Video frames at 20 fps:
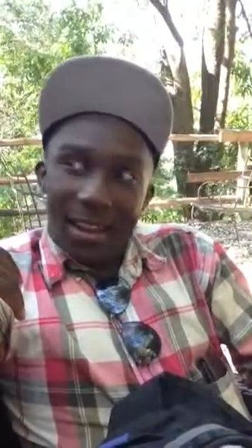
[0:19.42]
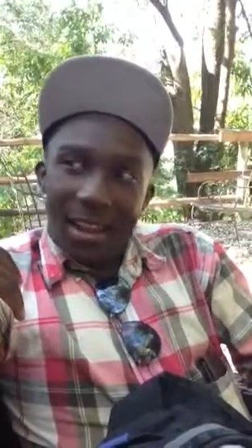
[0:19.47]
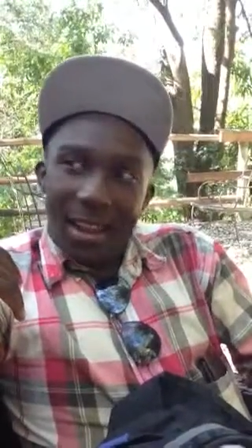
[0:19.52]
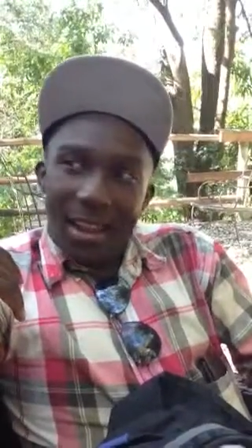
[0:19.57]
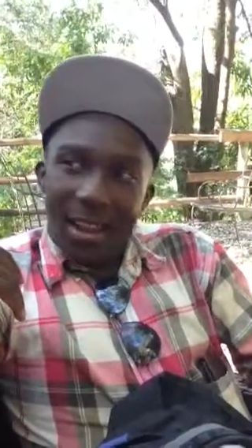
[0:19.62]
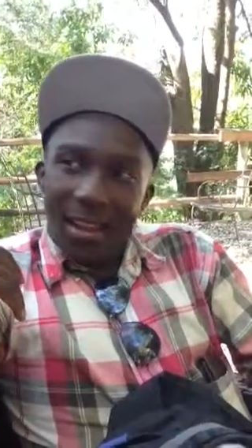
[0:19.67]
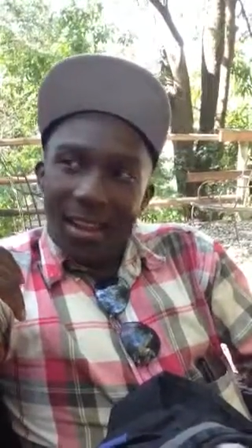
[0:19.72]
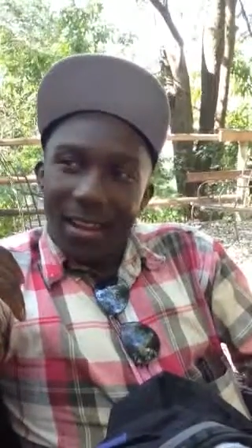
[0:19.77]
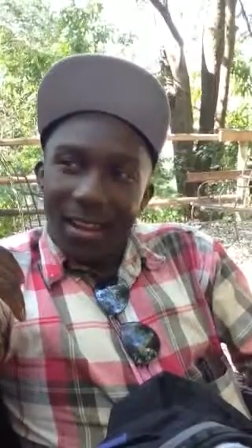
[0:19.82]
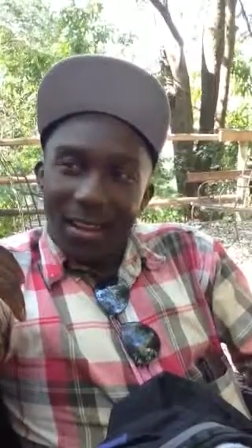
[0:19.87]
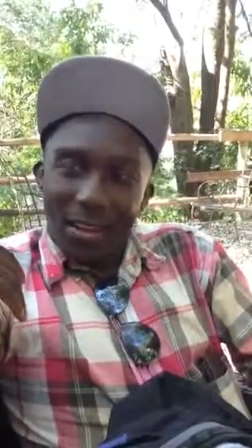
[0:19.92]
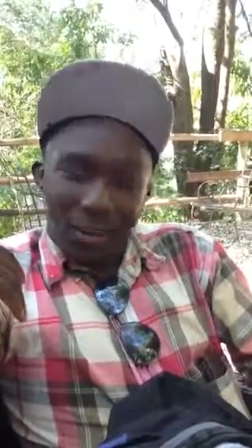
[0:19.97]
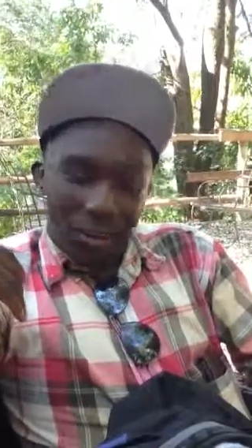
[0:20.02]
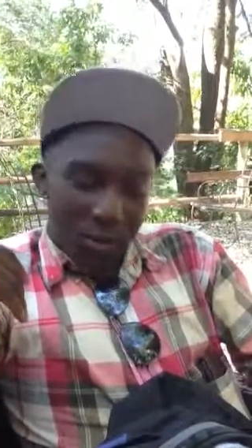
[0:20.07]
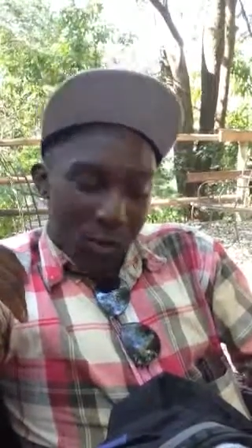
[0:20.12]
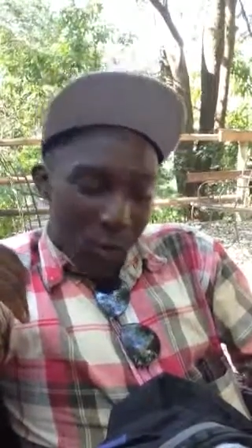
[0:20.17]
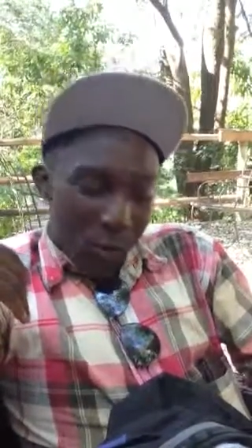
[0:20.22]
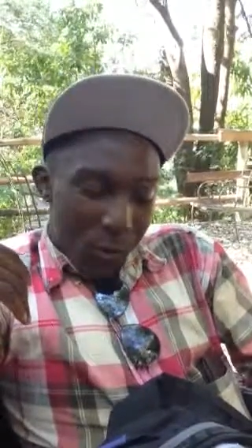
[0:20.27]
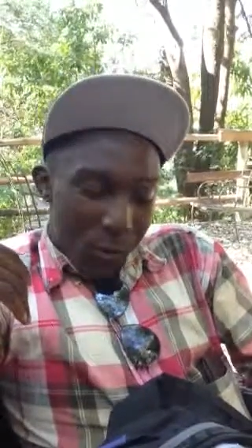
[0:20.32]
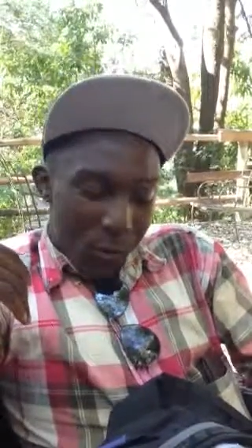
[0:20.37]
uh,
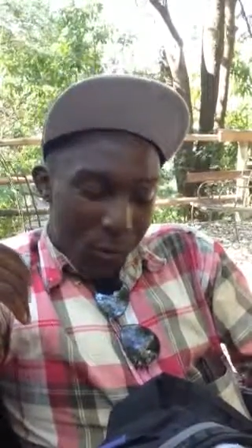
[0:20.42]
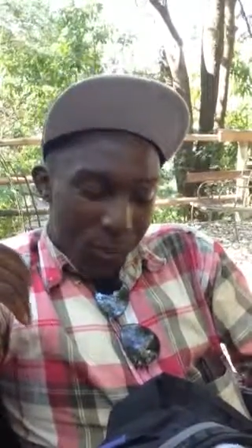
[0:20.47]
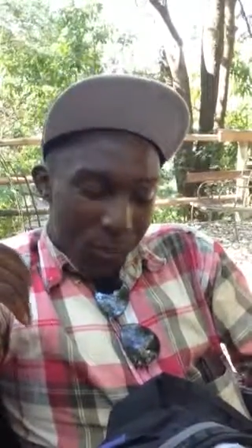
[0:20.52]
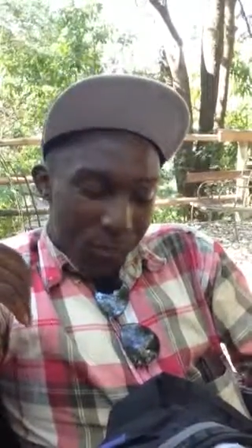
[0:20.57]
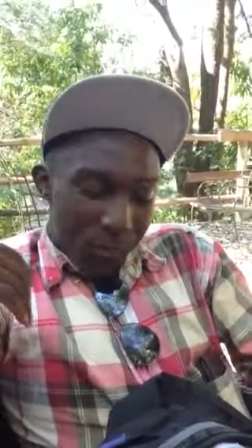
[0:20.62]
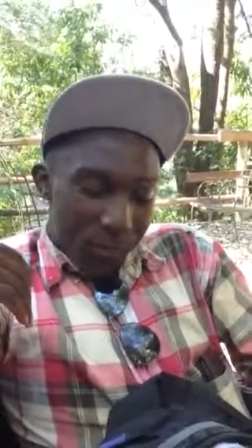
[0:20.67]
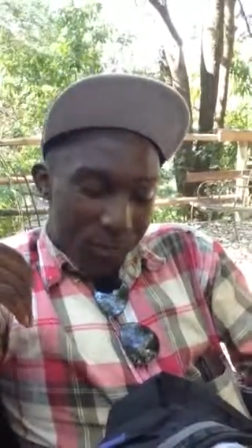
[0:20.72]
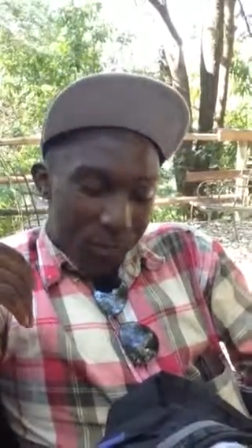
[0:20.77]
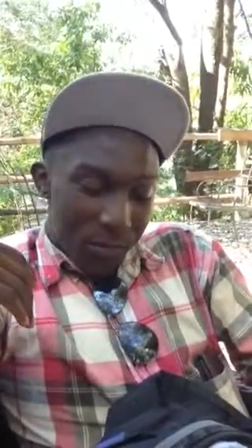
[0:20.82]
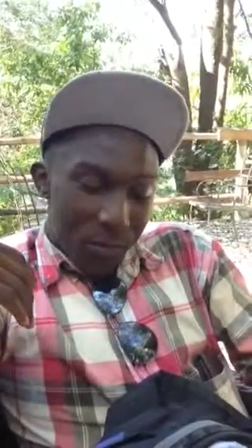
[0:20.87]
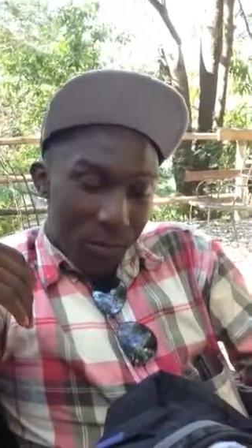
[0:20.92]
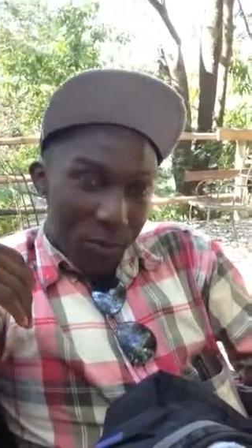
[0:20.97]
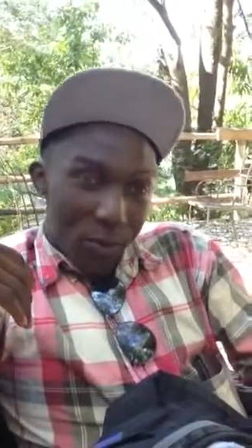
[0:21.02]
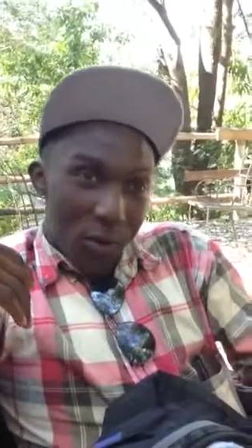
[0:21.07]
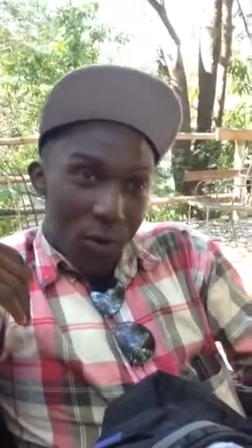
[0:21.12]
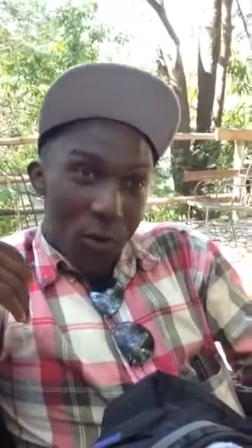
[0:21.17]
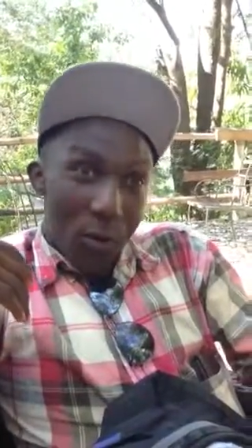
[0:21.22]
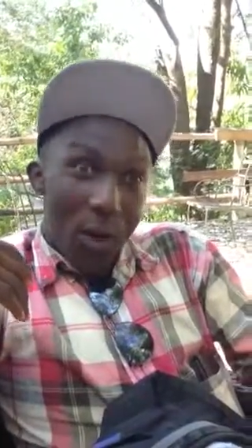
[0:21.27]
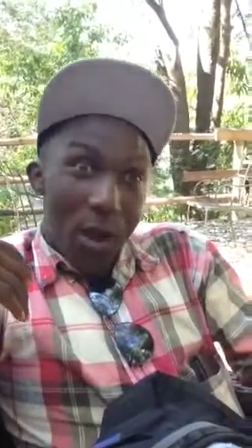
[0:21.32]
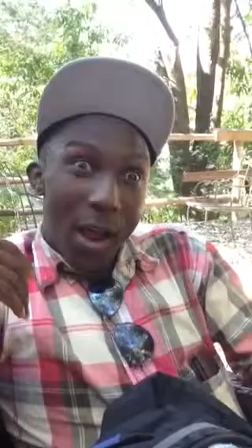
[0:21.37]
so
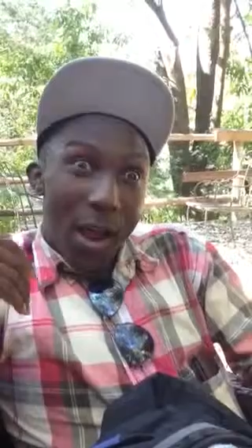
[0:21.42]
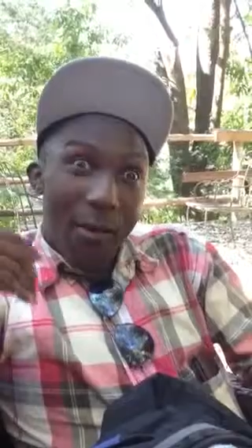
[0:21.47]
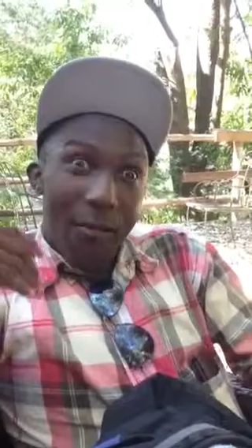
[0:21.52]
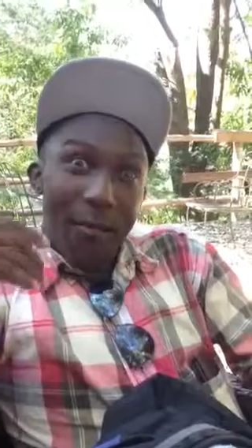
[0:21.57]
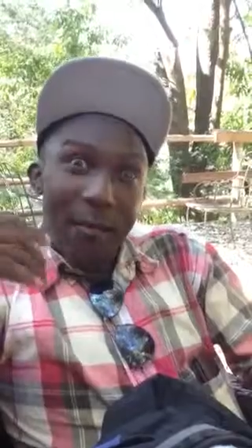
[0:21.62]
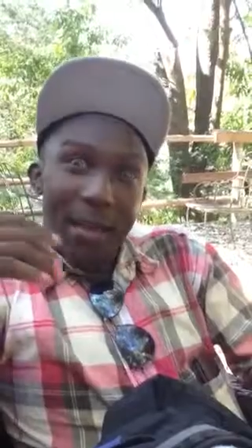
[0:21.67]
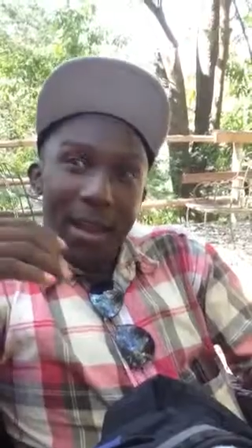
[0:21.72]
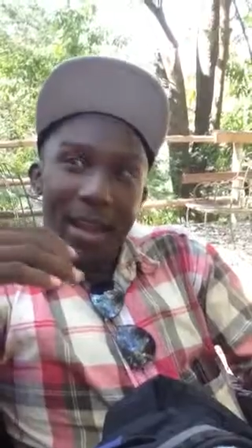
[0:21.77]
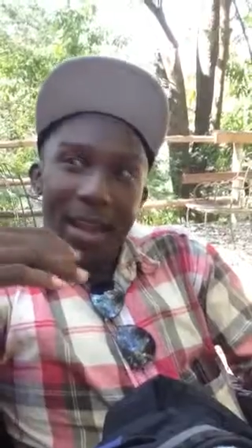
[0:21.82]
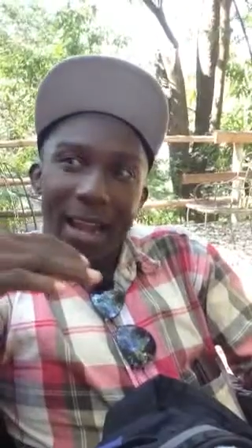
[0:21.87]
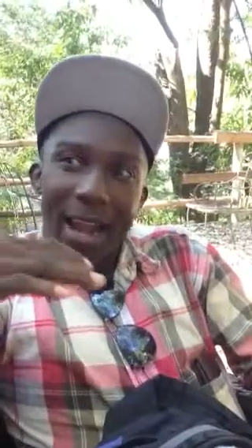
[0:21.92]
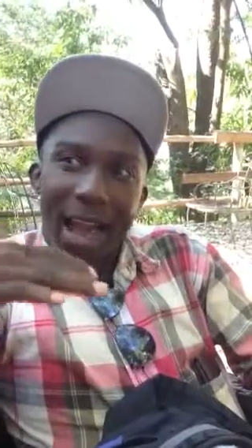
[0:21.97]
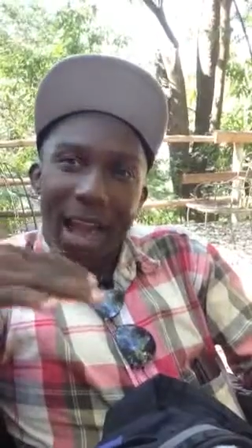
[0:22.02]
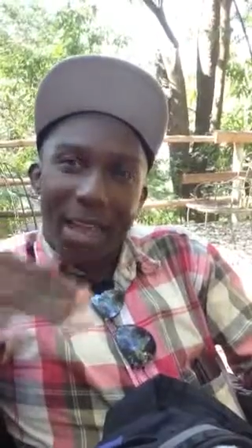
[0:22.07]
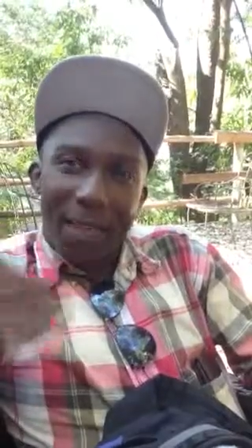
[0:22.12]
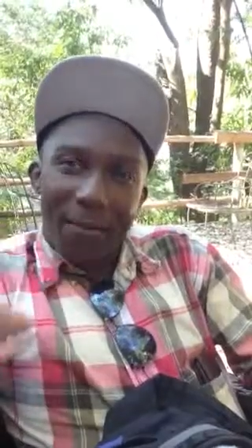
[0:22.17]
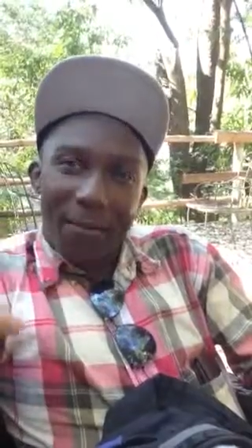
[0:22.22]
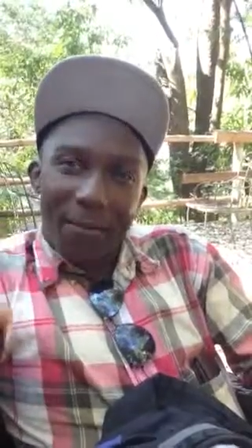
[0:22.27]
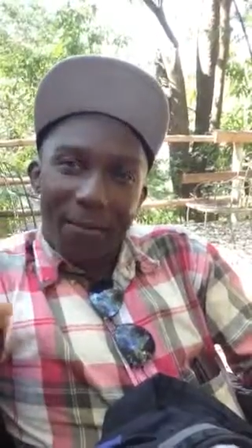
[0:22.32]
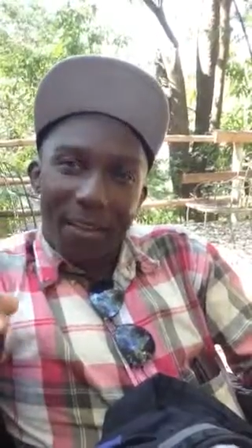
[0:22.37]
you don't have a
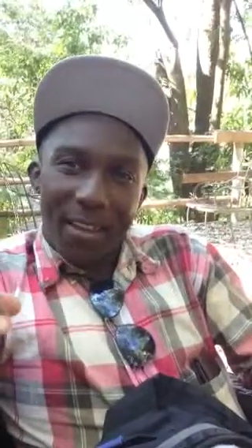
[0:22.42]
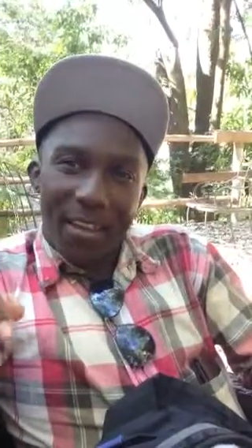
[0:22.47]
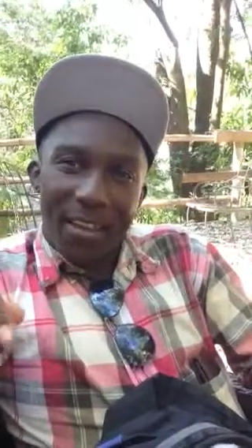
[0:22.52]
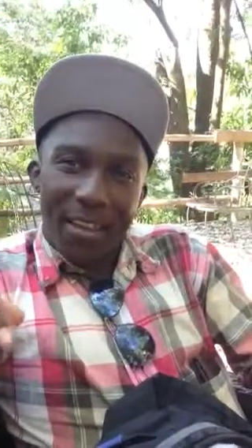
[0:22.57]
life.